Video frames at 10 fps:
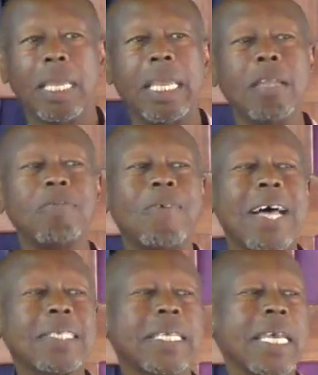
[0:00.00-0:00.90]
in
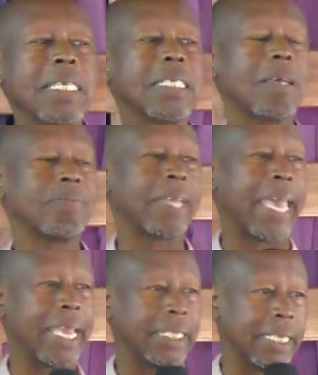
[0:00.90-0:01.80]
1 Kings chapter
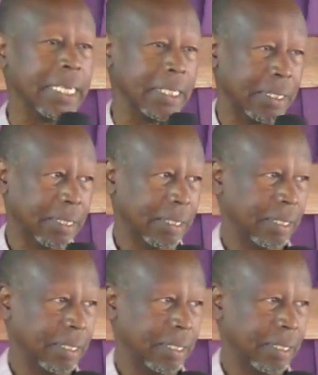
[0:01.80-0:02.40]
18.